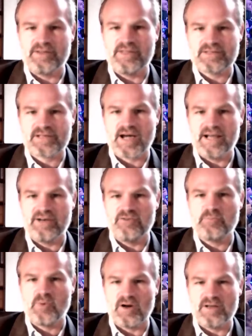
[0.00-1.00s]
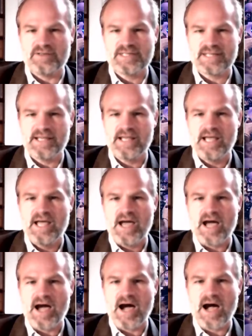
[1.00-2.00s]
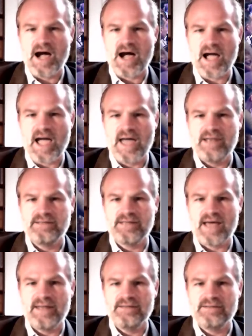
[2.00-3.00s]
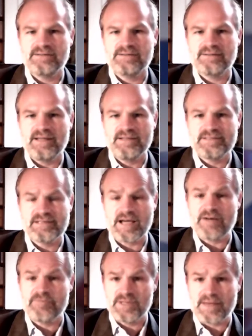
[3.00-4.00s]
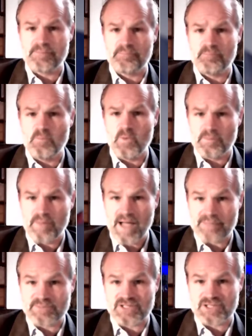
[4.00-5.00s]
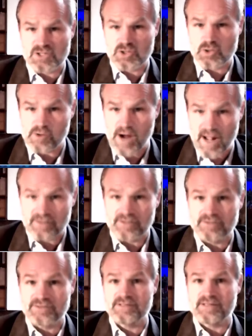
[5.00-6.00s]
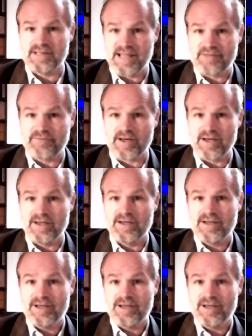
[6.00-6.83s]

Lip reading: this kind of policy, and it's a government that will perhaps struggle to deliver